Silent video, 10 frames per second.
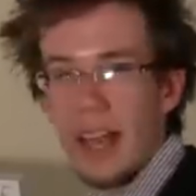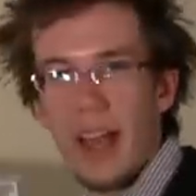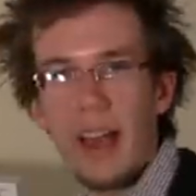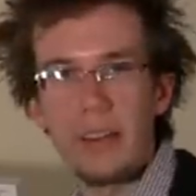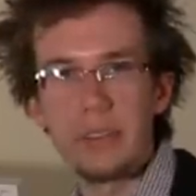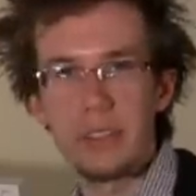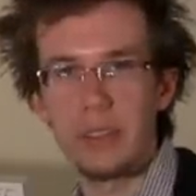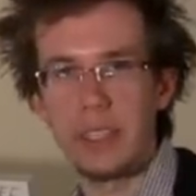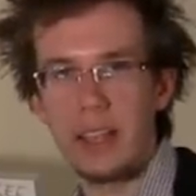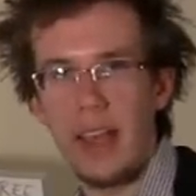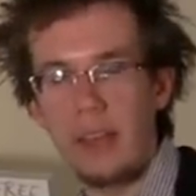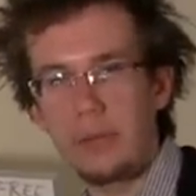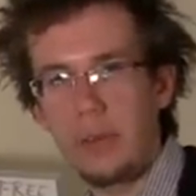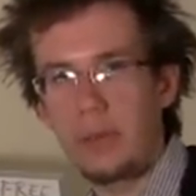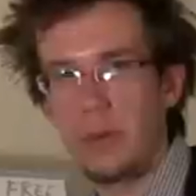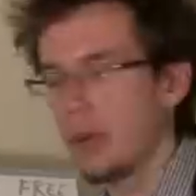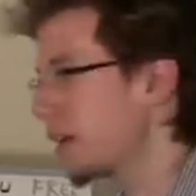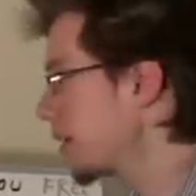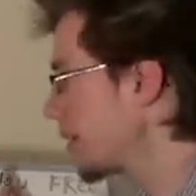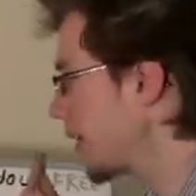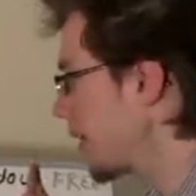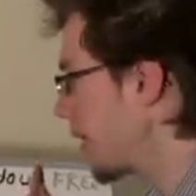the F. So think F for forward,